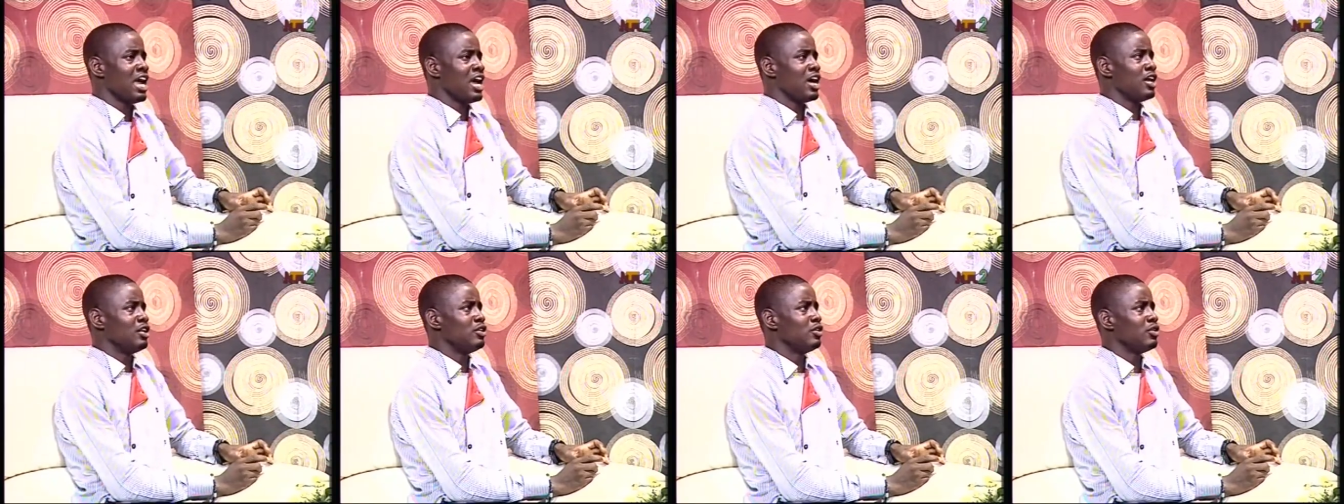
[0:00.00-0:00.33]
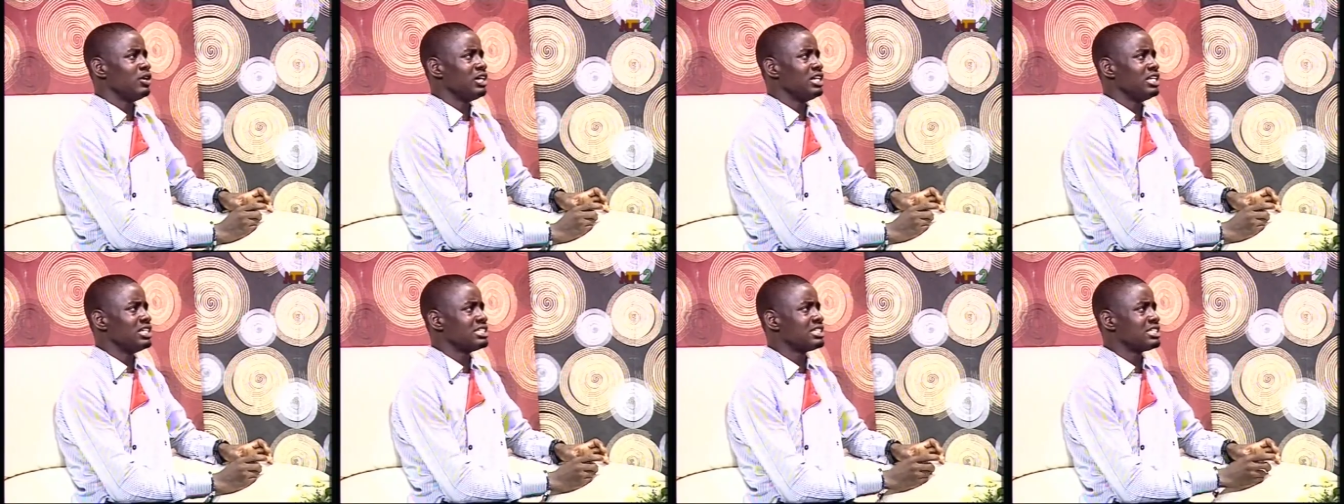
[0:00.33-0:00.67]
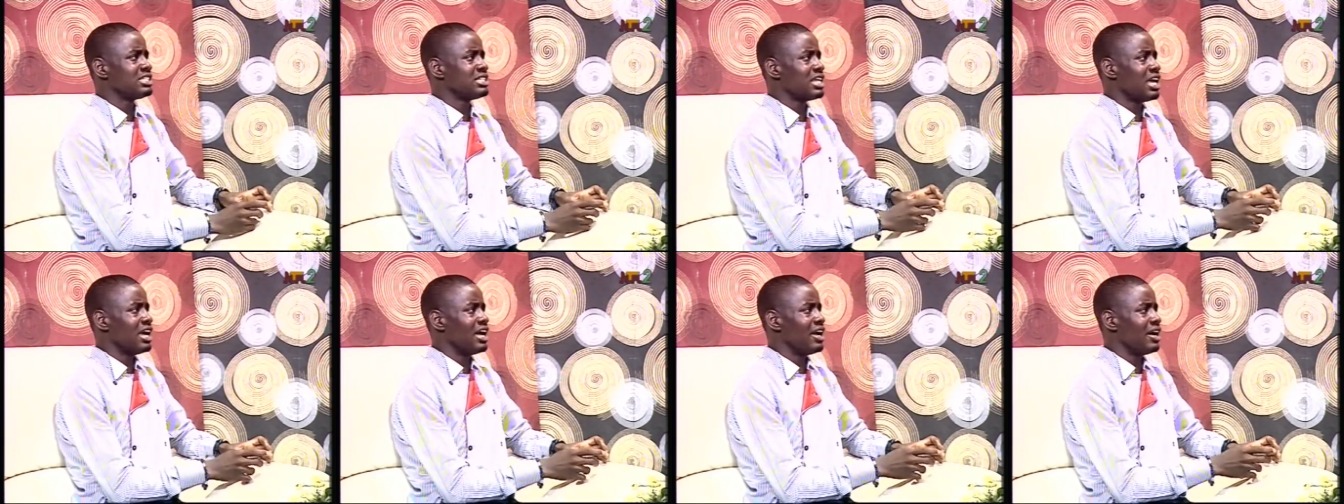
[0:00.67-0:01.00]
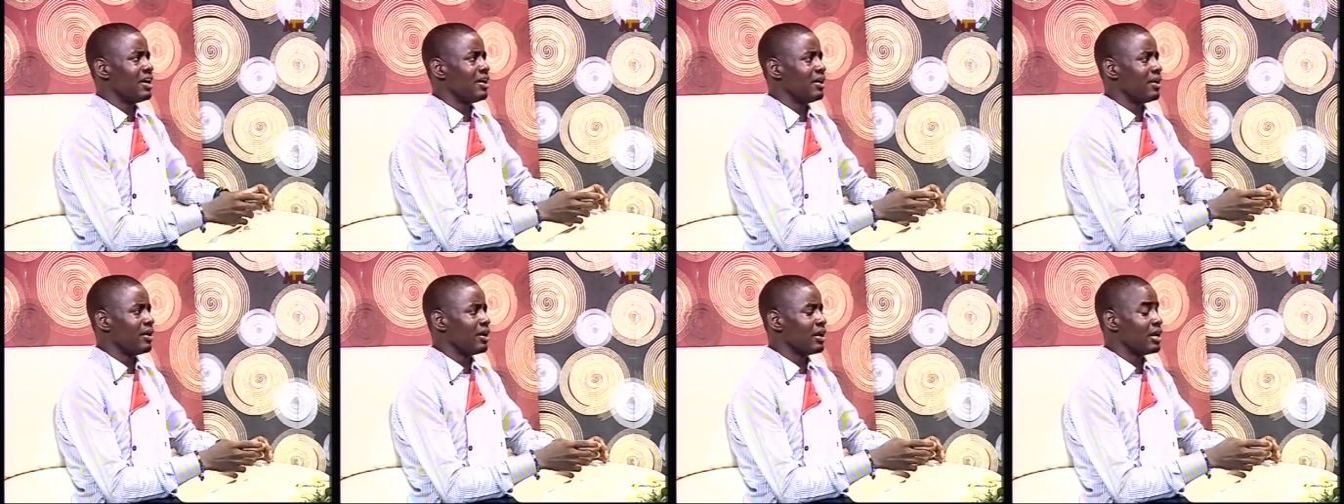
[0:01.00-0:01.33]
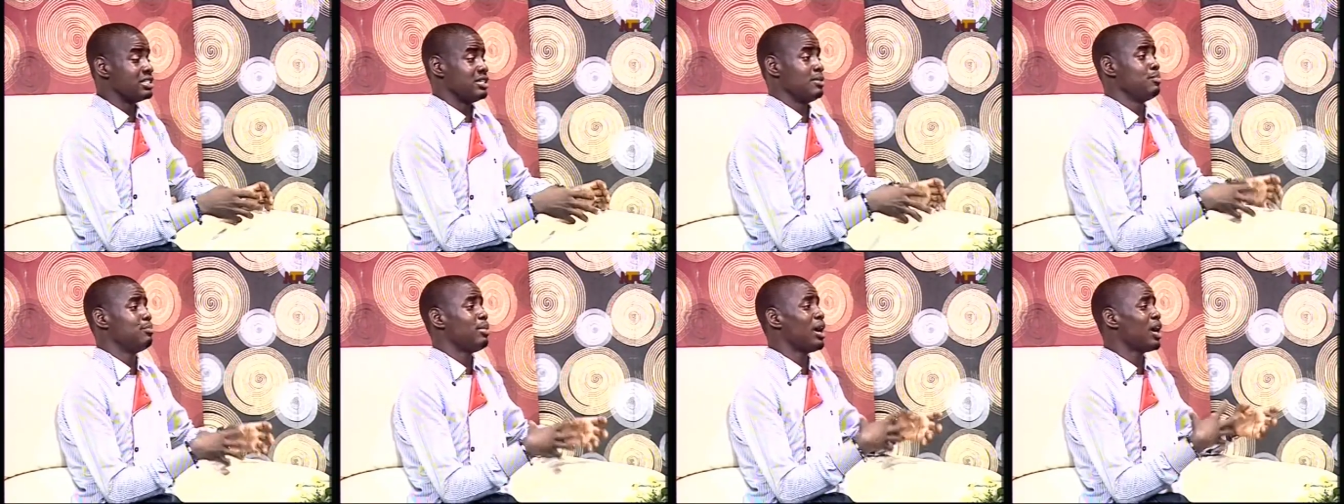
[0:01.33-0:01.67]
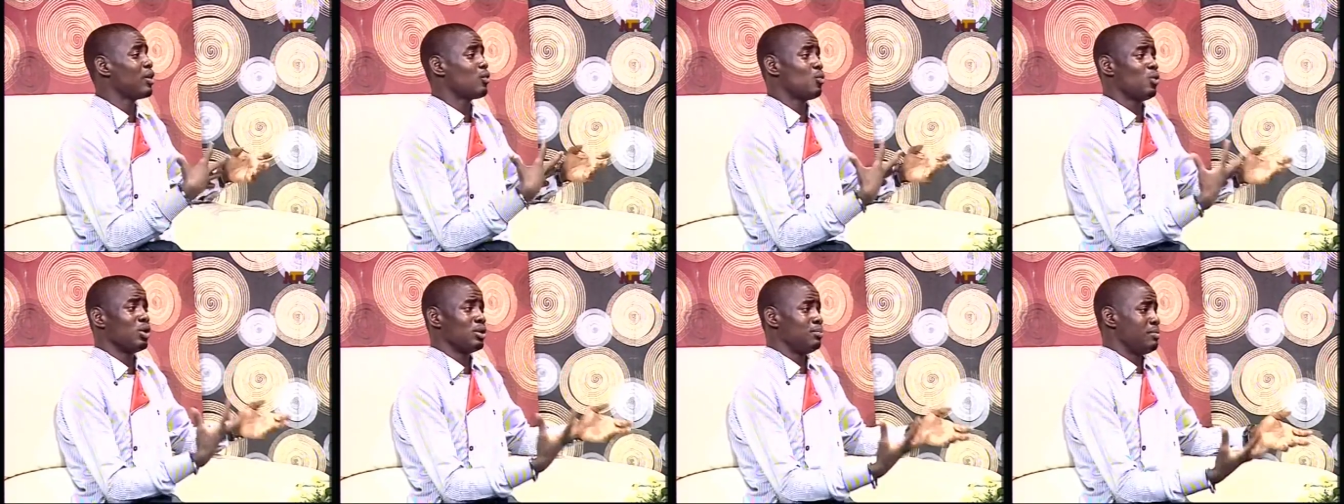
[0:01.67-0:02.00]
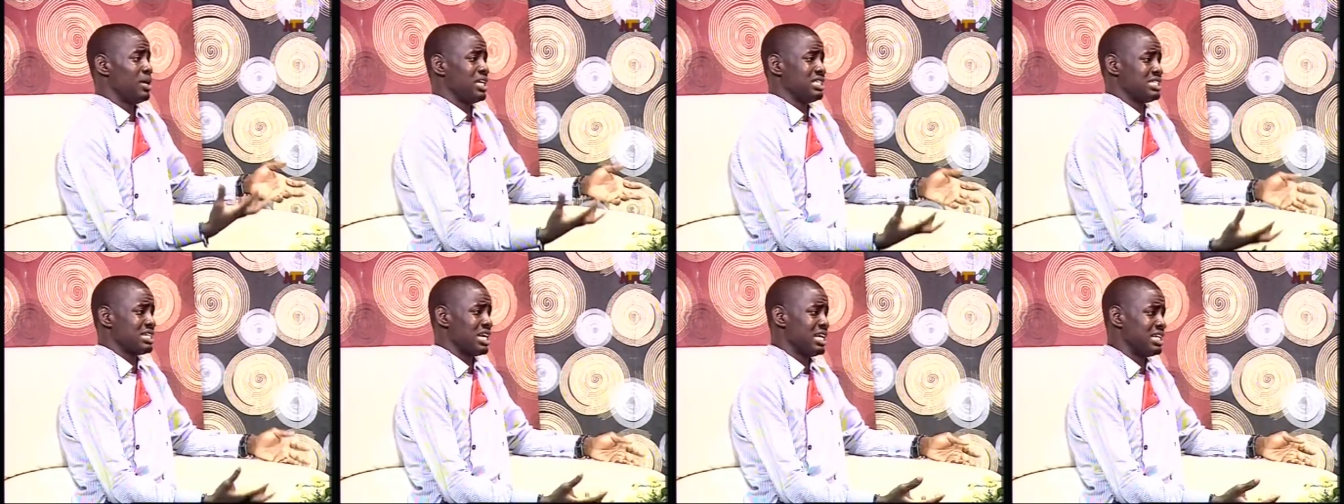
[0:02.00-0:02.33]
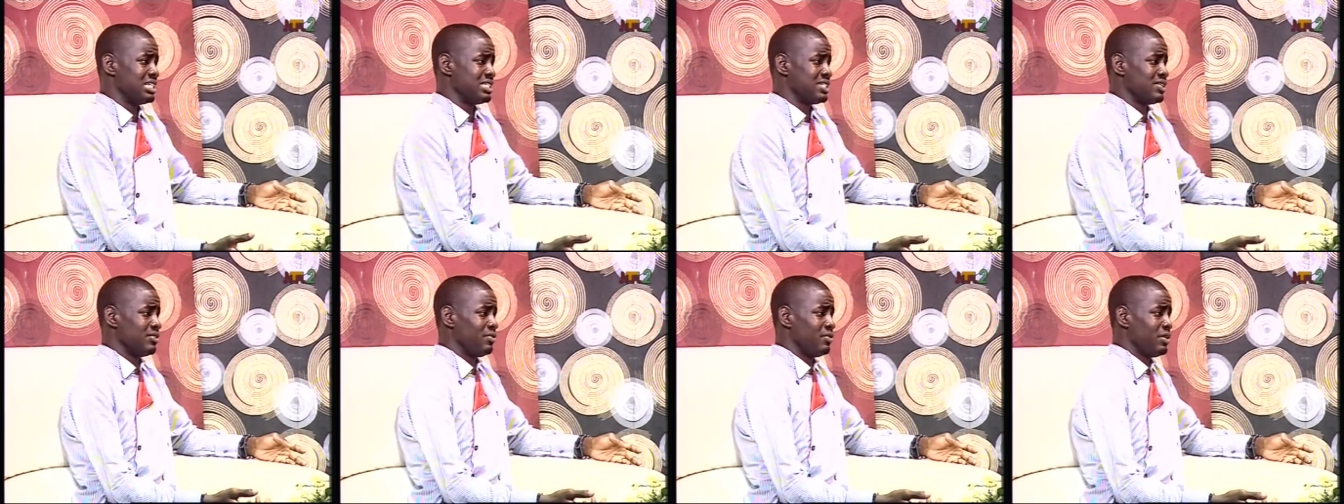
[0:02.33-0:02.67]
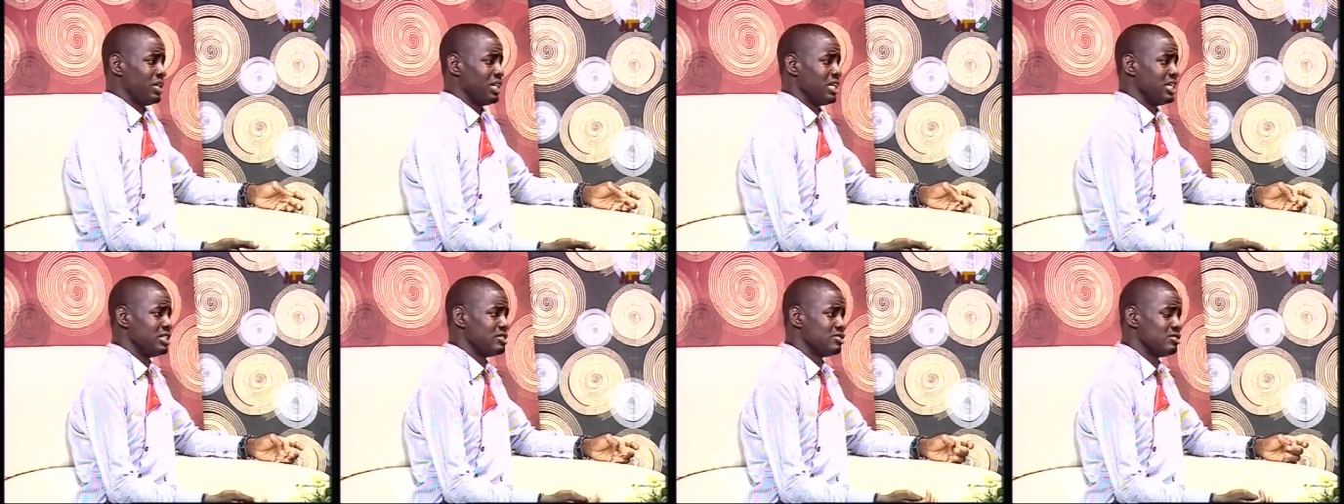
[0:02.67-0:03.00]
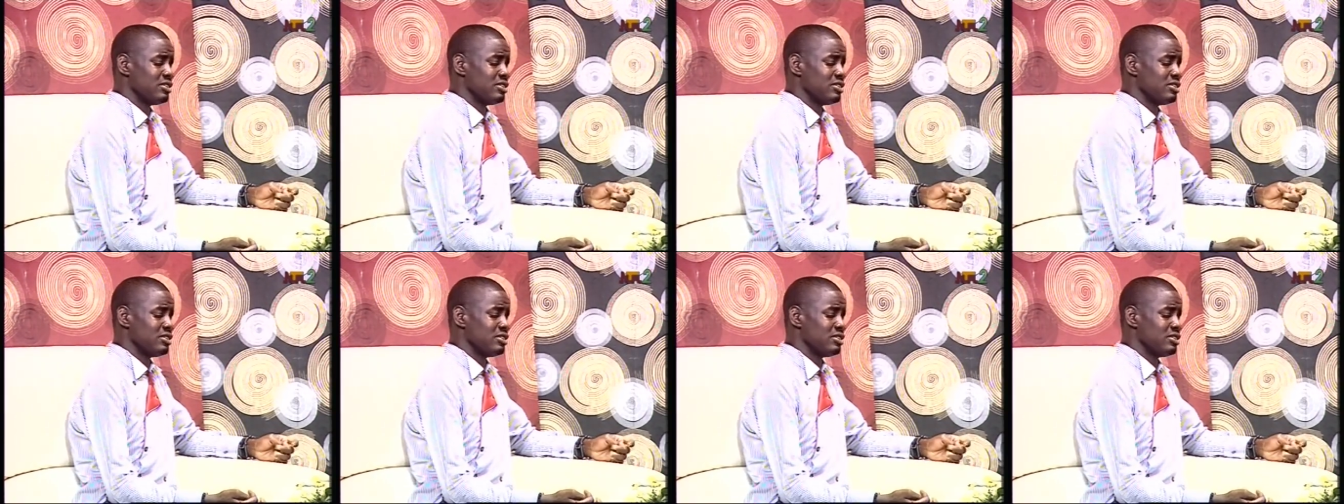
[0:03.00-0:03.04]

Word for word: You know, it's uh, it's a backward mentality really mm.